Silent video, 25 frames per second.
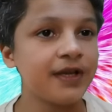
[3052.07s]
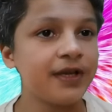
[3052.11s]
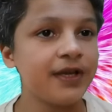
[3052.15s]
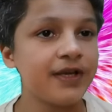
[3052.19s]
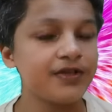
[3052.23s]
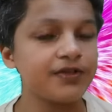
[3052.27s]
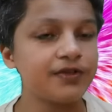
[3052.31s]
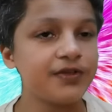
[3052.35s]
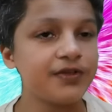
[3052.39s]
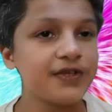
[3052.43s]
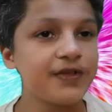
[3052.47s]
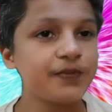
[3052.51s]

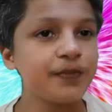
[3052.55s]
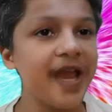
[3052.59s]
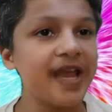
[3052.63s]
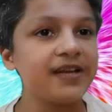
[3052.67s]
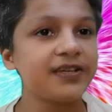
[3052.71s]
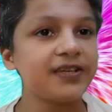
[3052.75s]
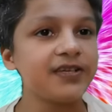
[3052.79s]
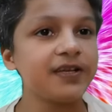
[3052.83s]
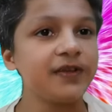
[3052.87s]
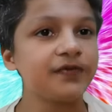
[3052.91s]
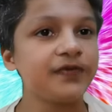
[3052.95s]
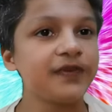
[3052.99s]
So the
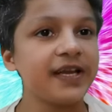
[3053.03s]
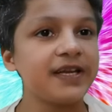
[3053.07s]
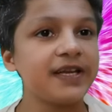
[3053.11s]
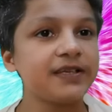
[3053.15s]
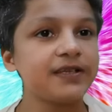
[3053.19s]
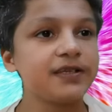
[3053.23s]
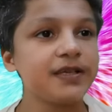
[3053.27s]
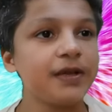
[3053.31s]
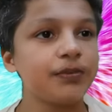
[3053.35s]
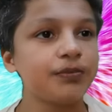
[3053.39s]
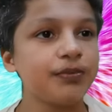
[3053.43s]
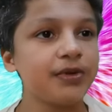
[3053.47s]
special
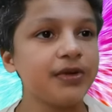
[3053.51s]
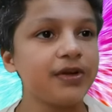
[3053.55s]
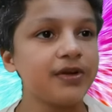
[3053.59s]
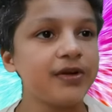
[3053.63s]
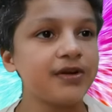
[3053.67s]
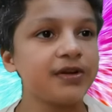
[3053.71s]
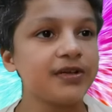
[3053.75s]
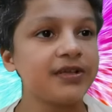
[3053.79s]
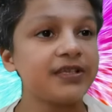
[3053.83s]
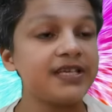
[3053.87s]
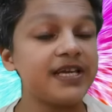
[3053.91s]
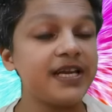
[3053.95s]
effects
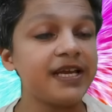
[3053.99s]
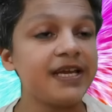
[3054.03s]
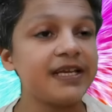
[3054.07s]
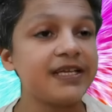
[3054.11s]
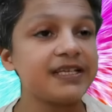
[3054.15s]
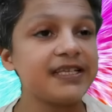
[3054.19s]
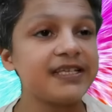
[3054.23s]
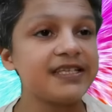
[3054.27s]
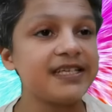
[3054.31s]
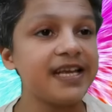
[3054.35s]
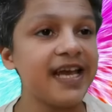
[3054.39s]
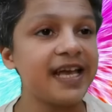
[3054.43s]
appears
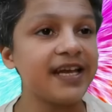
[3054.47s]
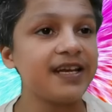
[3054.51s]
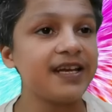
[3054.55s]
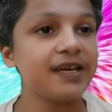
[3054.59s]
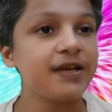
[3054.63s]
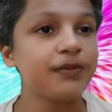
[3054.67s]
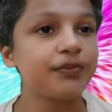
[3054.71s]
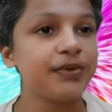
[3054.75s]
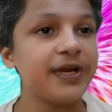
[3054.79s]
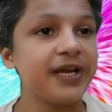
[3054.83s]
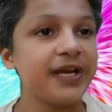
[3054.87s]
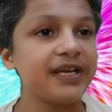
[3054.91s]

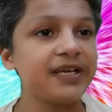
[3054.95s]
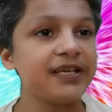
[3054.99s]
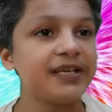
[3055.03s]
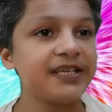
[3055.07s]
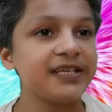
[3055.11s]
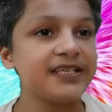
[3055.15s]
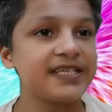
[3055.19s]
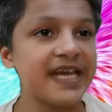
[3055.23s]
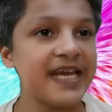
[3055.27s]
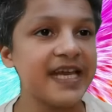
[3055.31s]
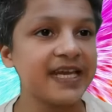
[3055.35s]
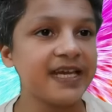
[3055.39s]
deliberately
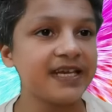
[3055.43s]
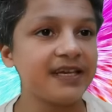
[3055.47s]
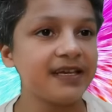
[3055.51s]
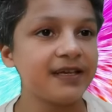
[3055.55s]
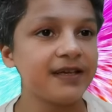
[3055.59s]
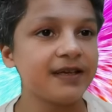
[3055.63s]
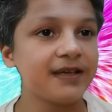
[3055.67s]
tacky.